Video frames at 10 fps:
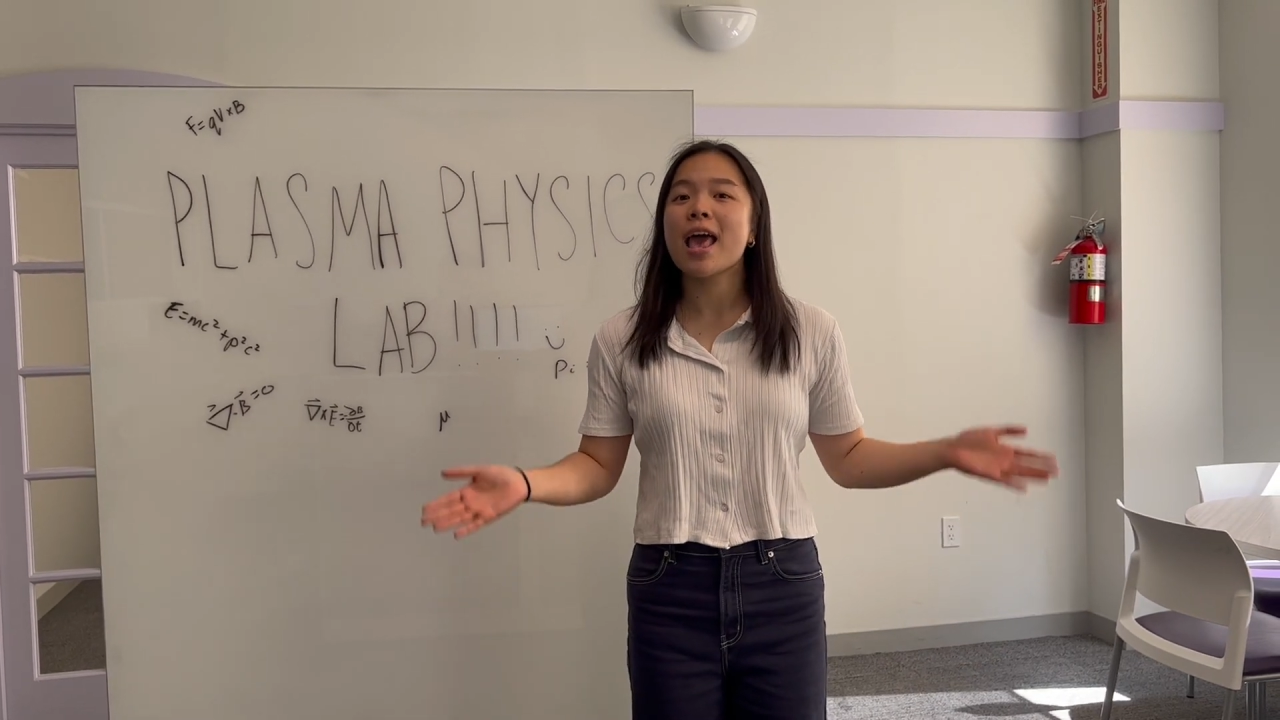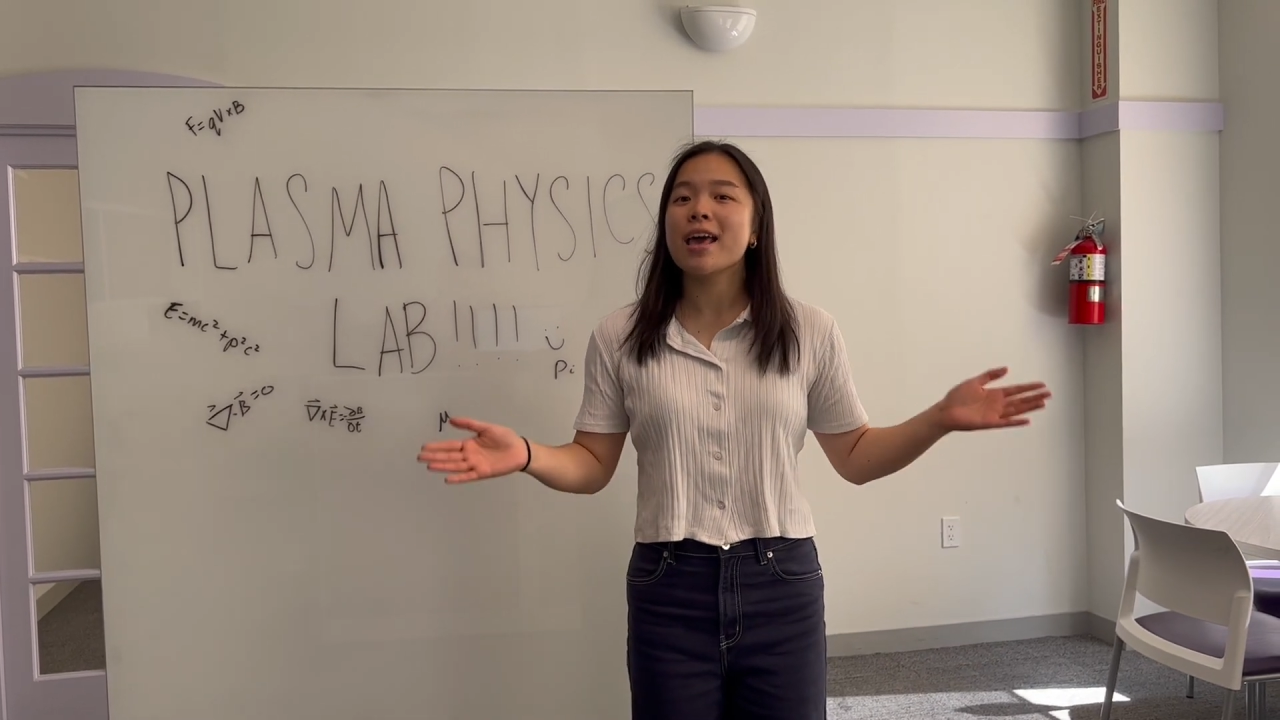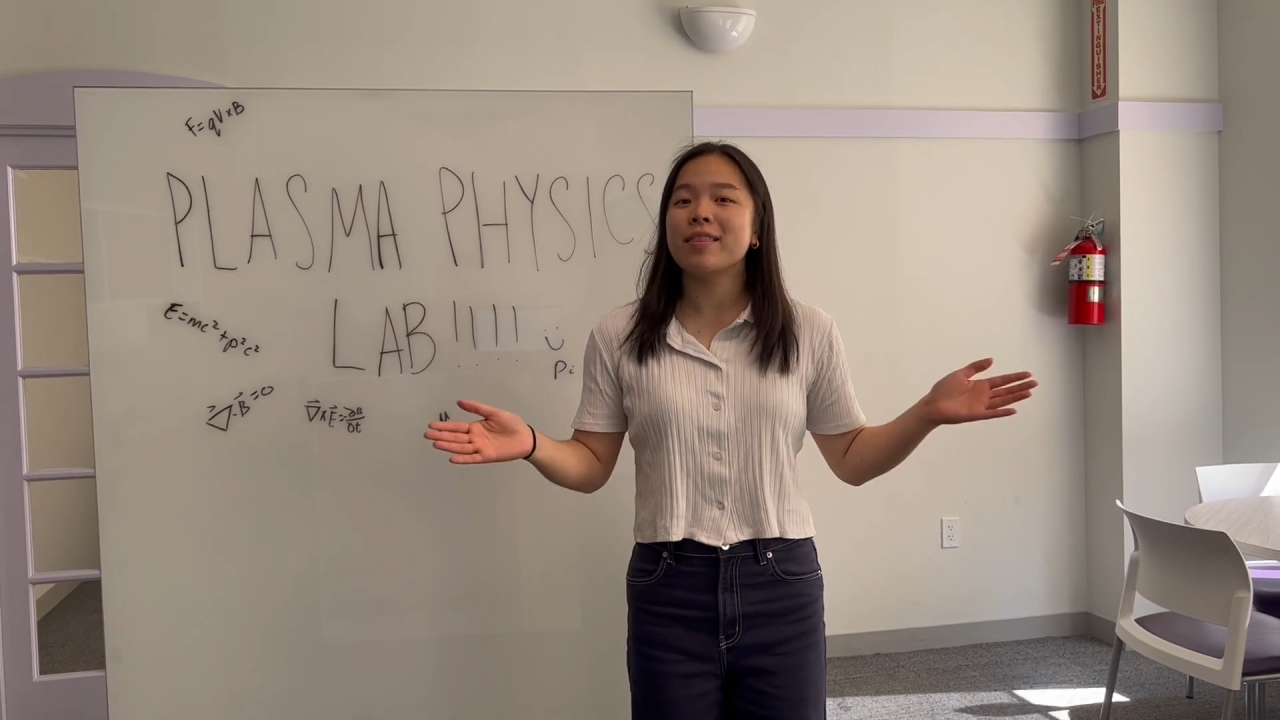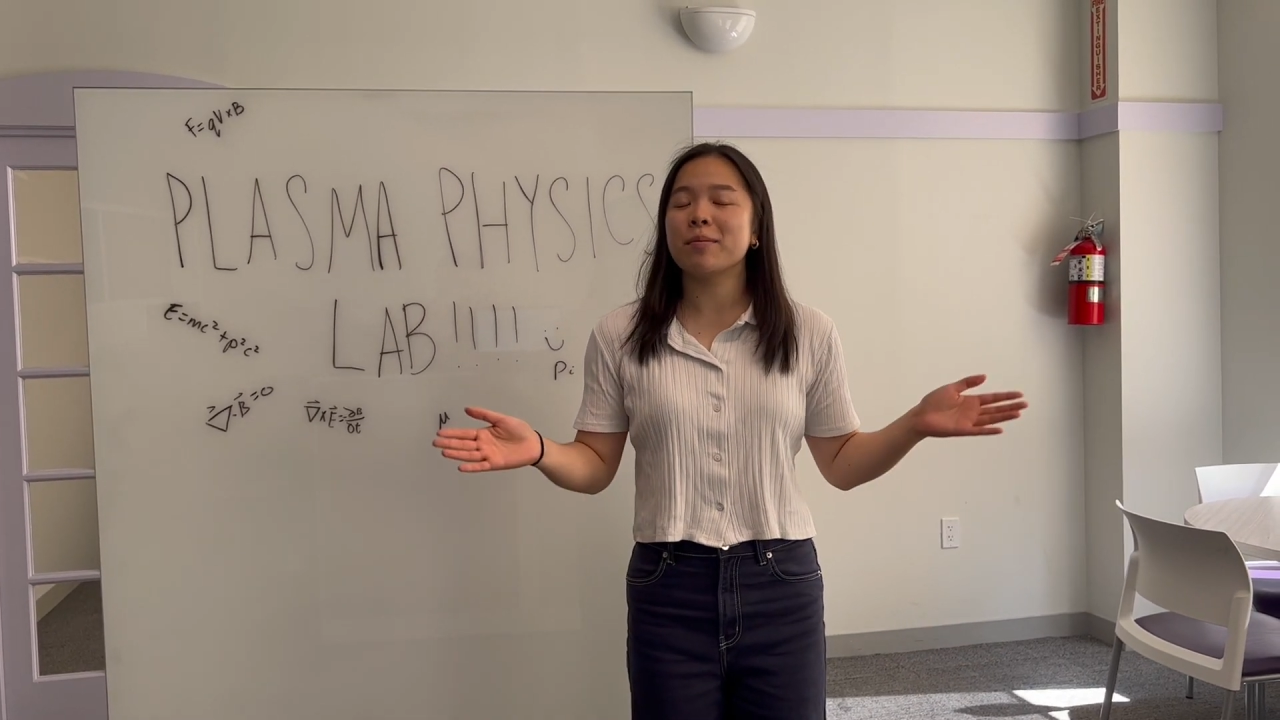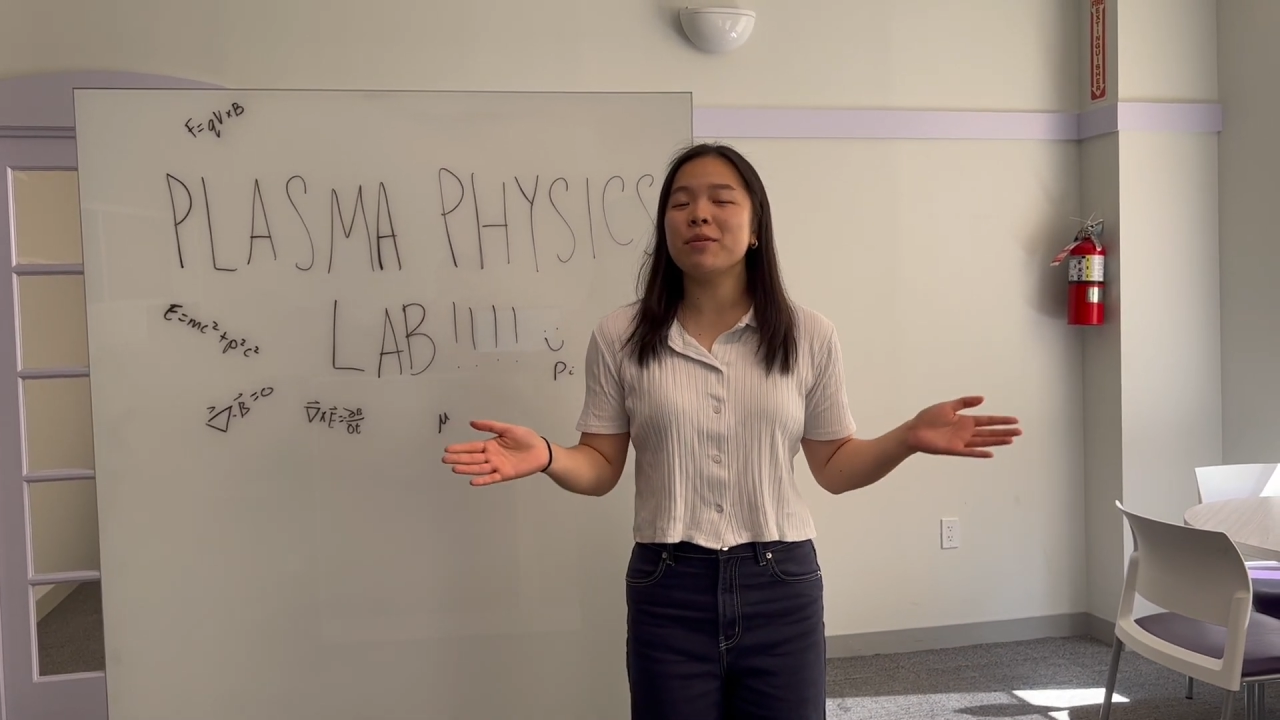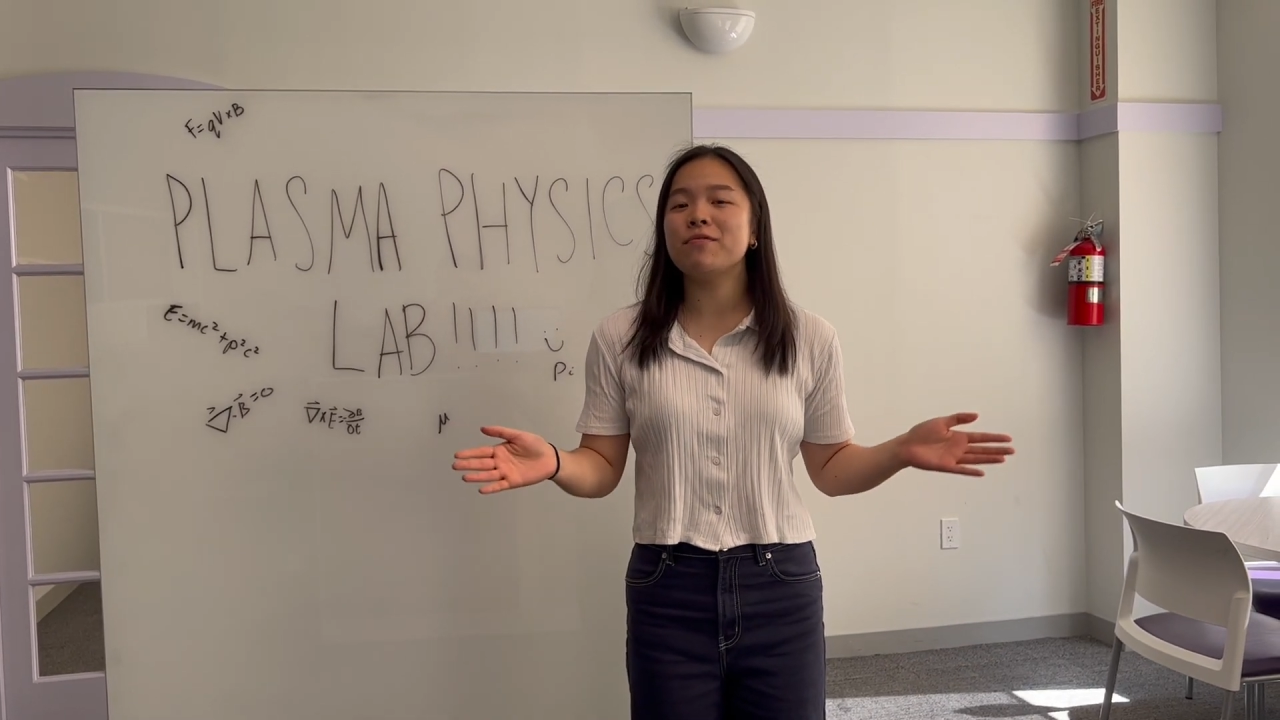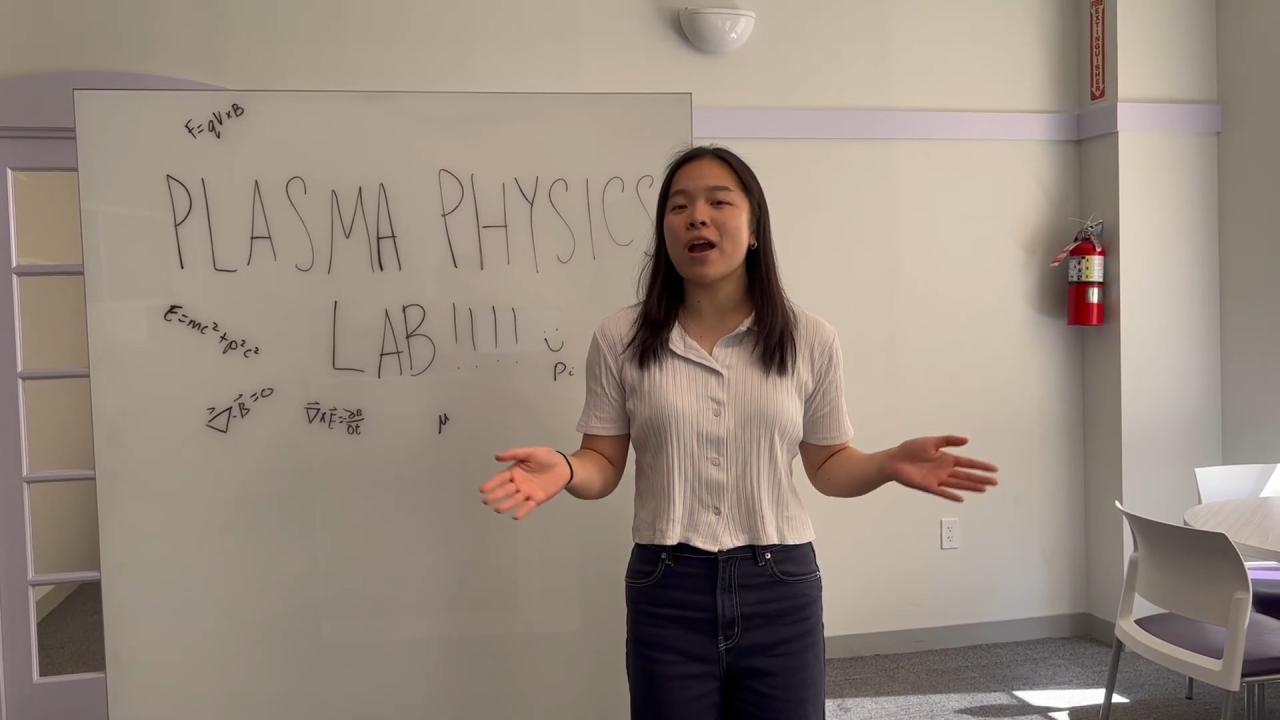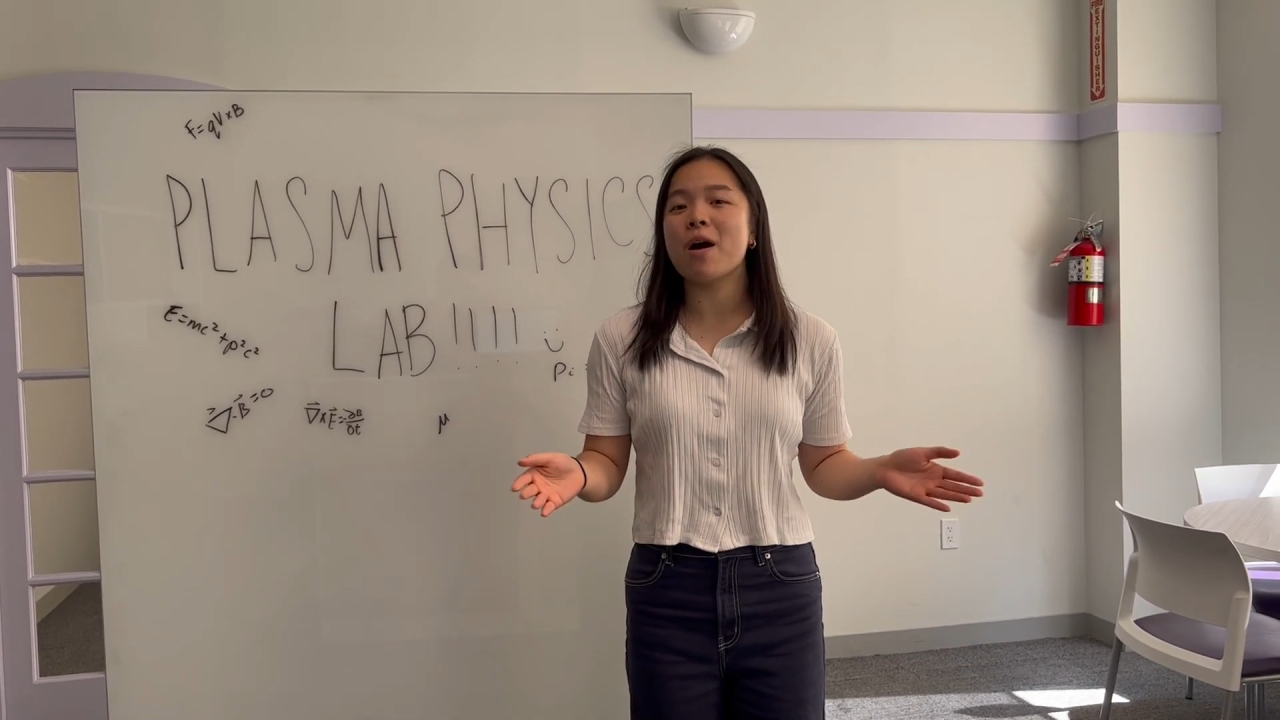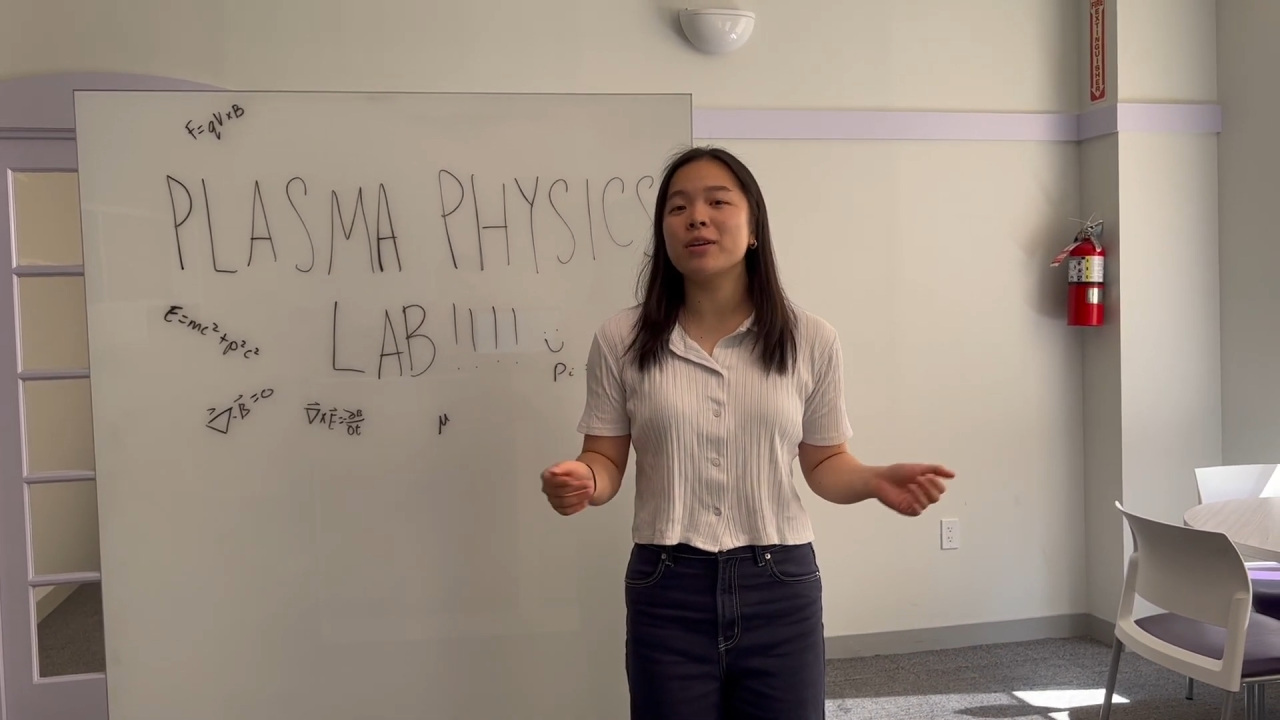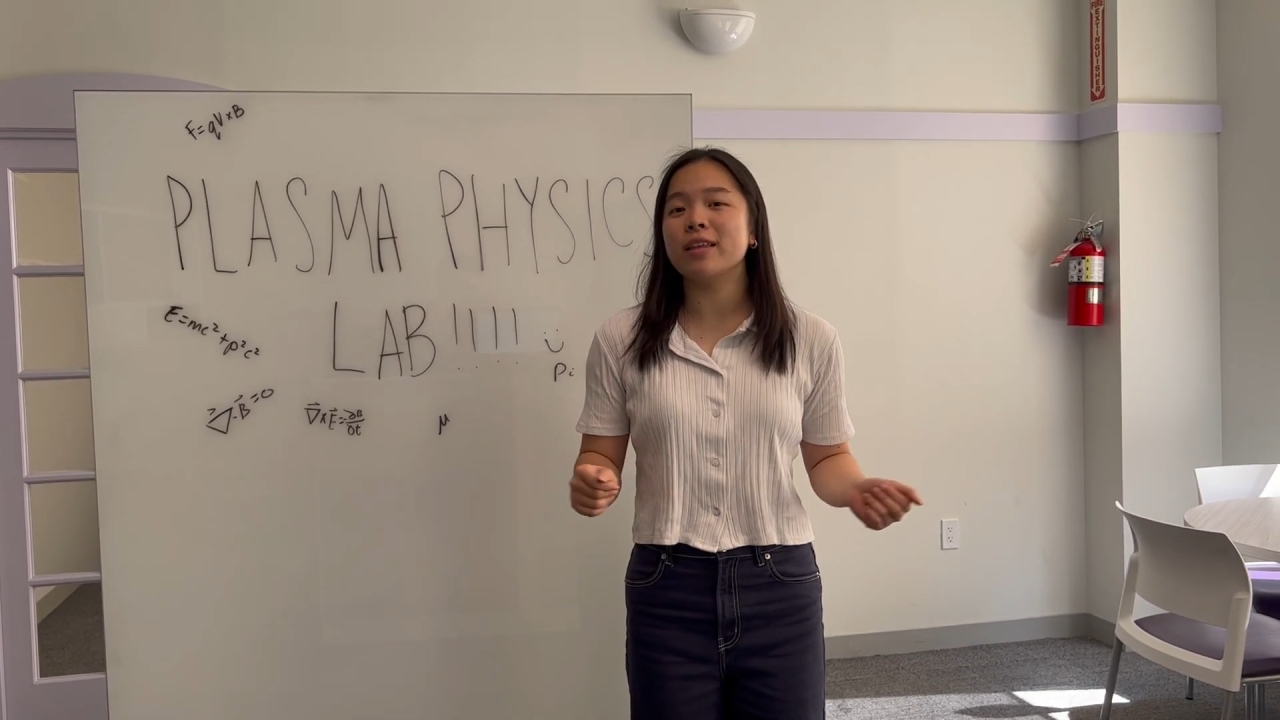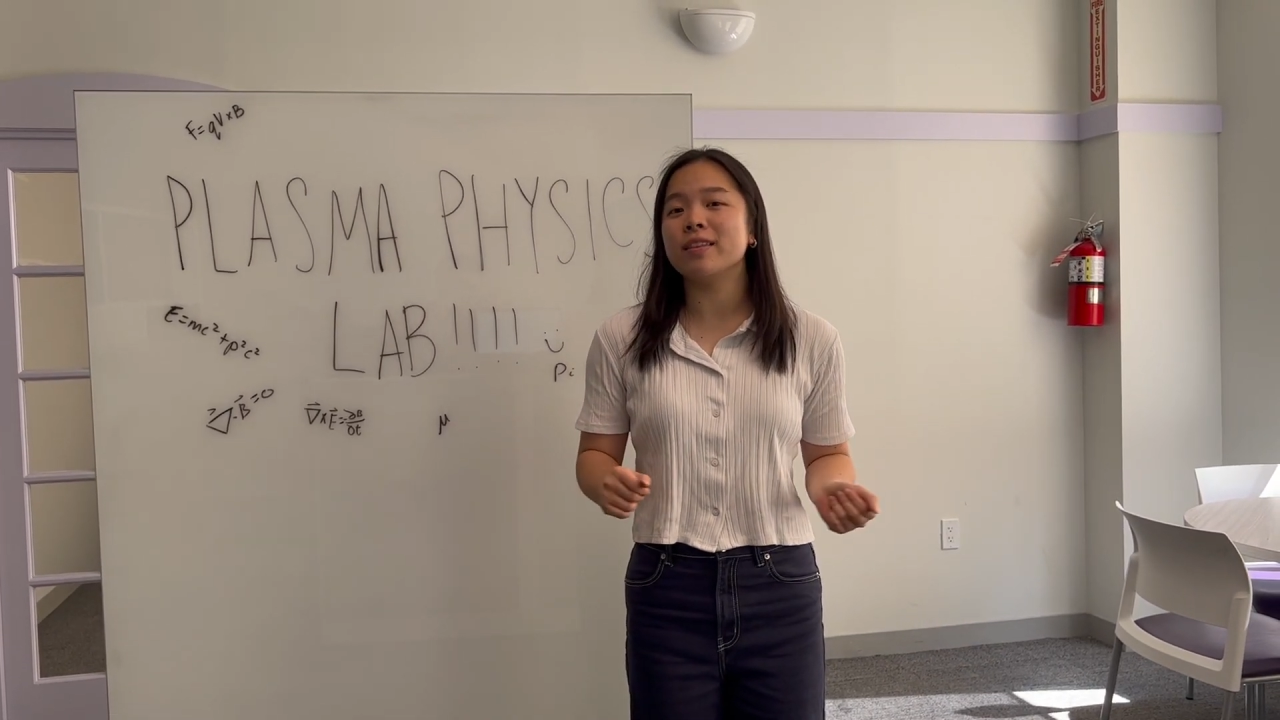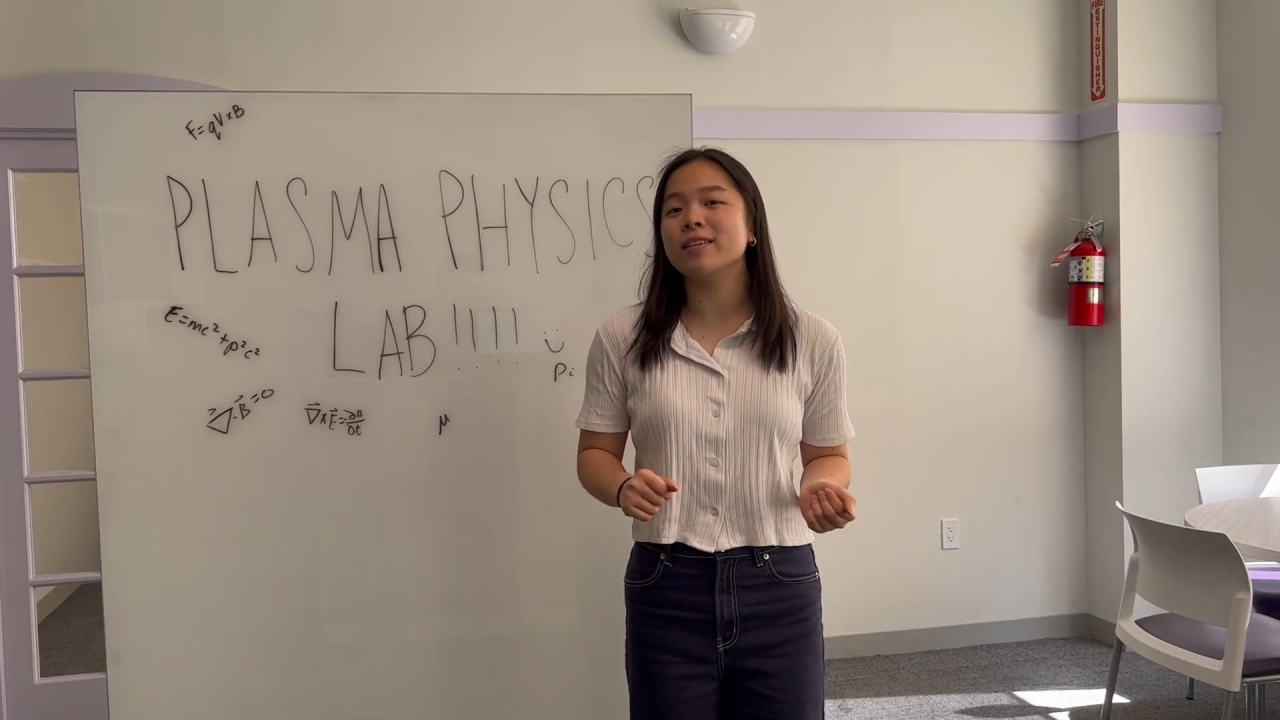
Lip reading: They can be found in the